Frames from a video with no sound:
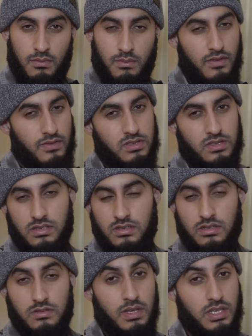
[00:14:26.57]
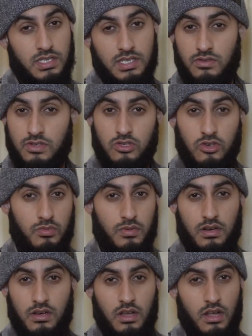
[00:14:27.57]
Brothers and sisters, make serious tawbah.
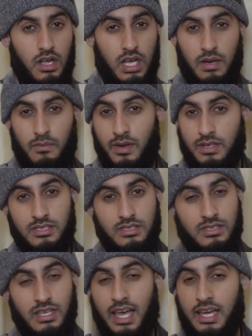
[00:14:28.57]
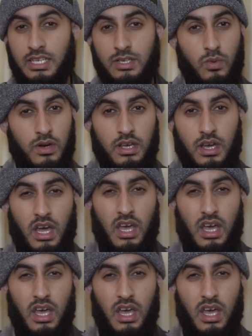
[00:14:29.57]
Message anyone